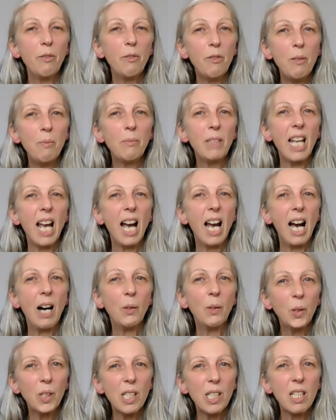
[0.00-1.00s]
from the
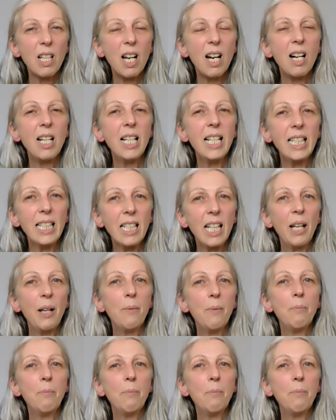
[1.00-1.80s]
outside,